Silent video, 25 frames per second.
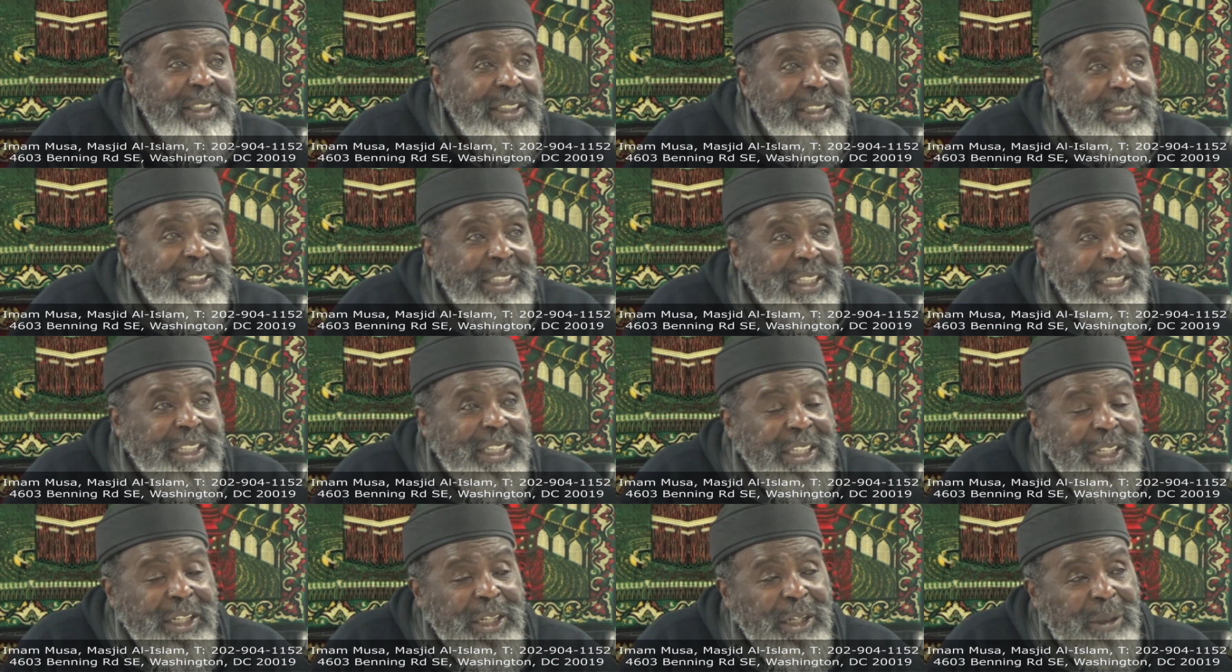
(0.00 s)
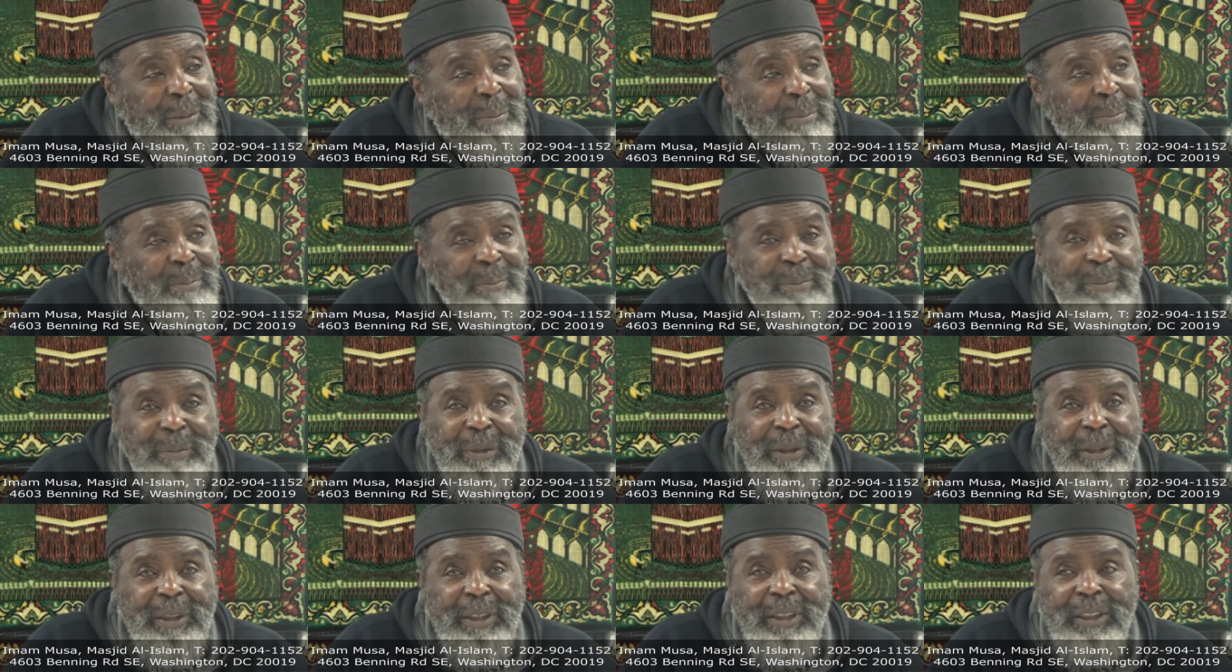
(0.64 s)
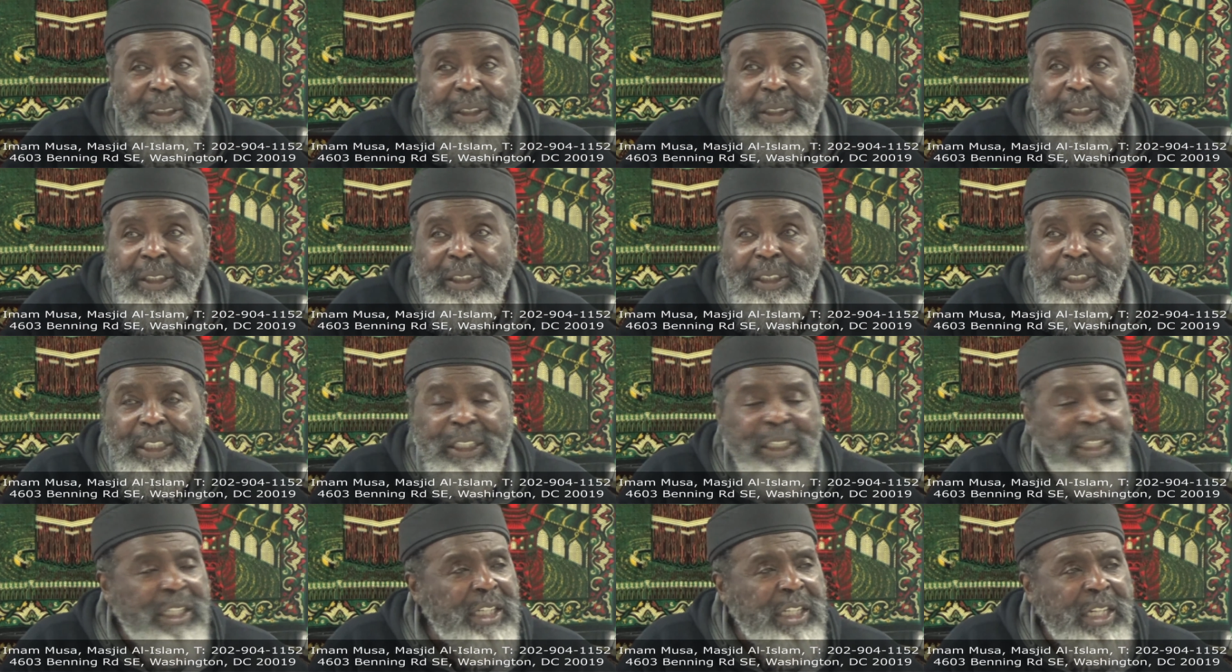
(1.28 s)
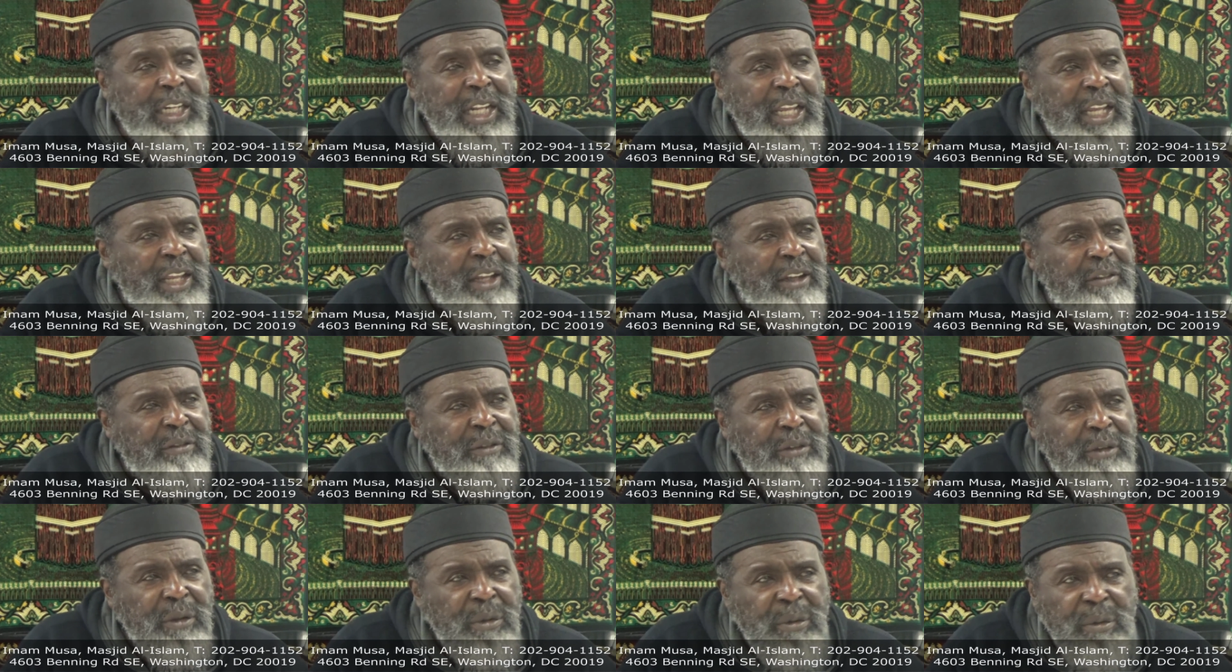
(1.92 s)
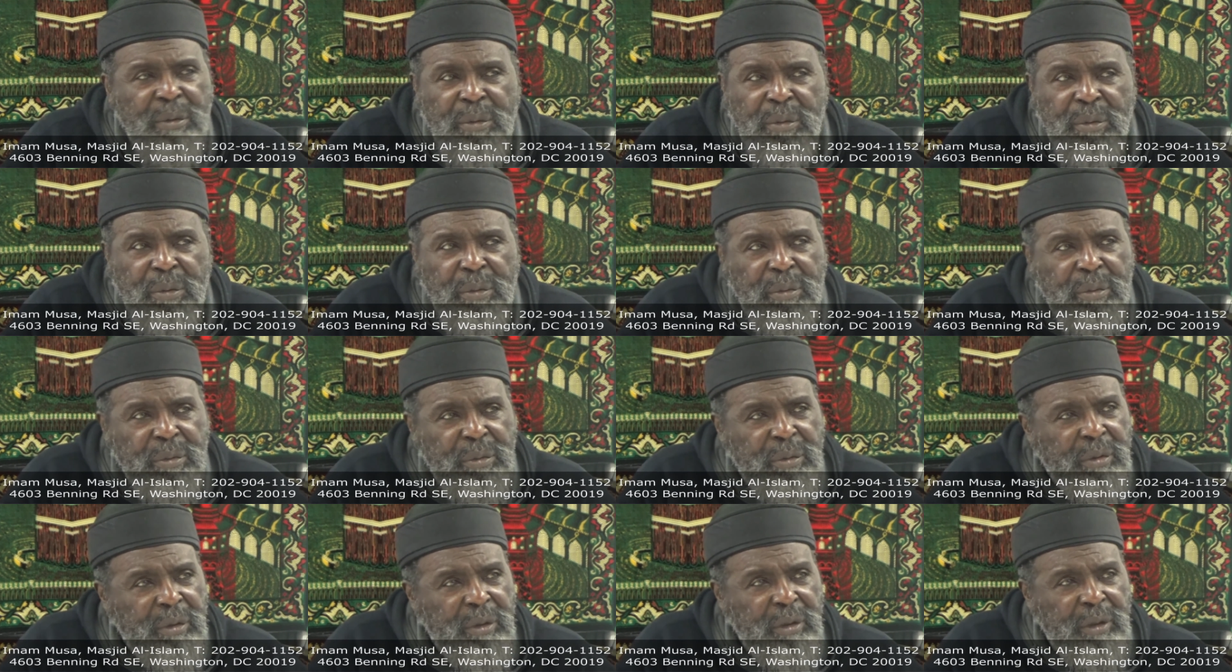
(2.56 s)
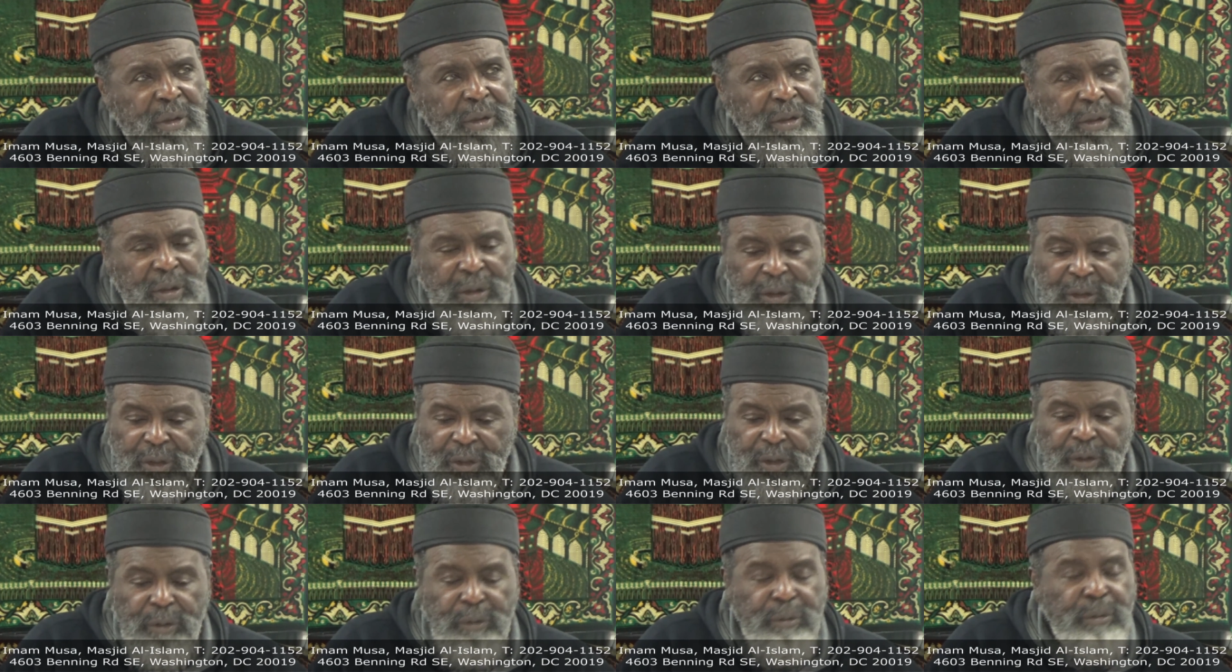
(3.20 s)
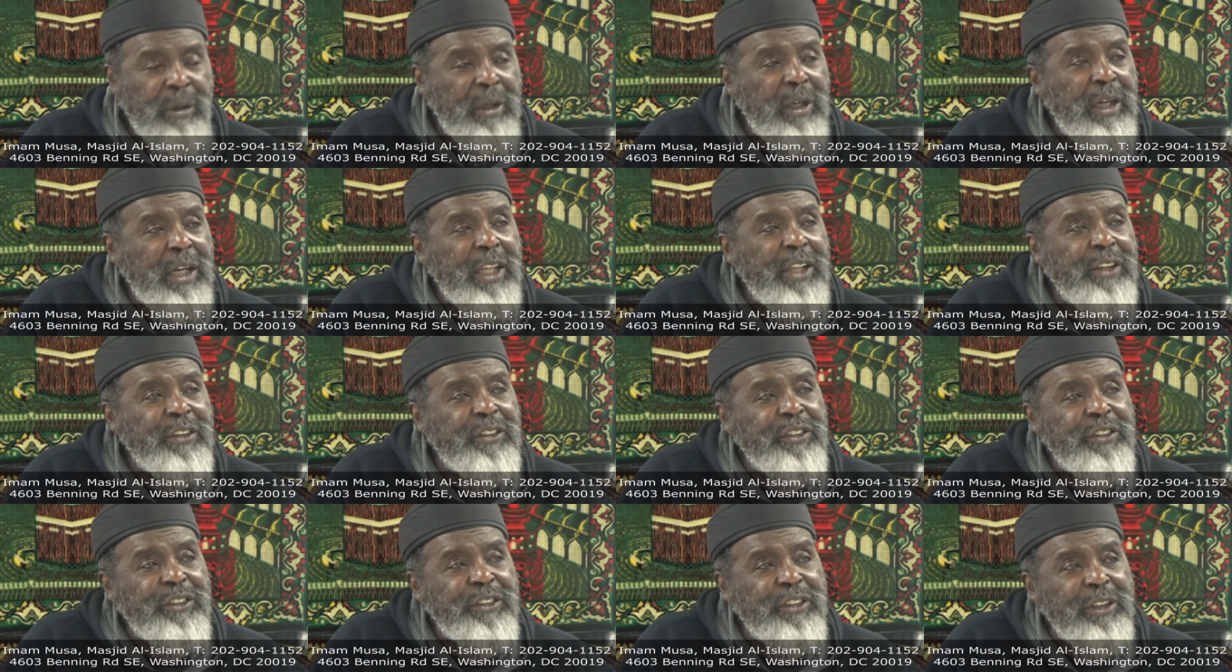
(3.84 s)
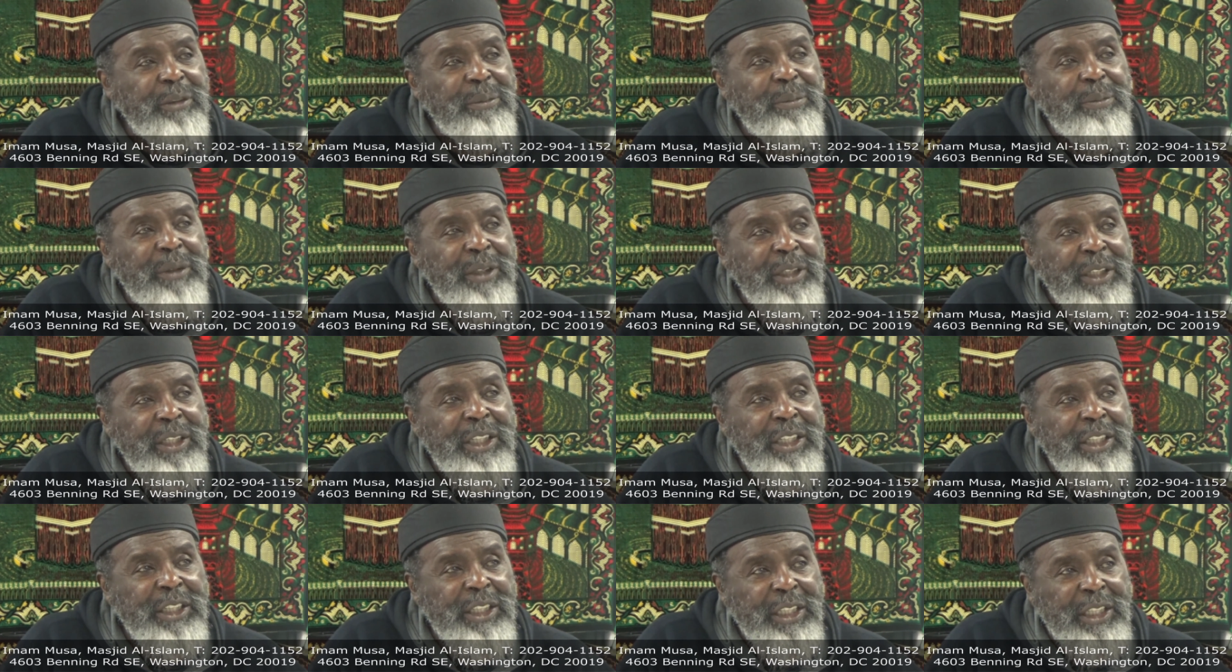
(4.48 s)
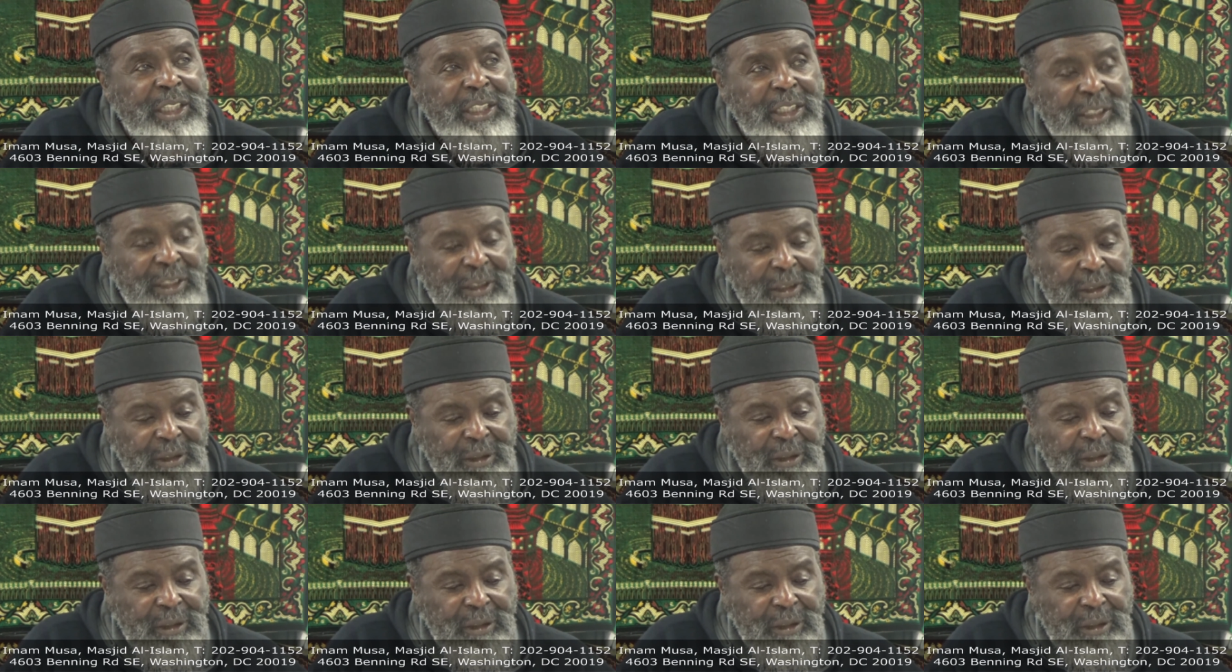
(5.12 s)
kicking up that didn't have no relationship to anything.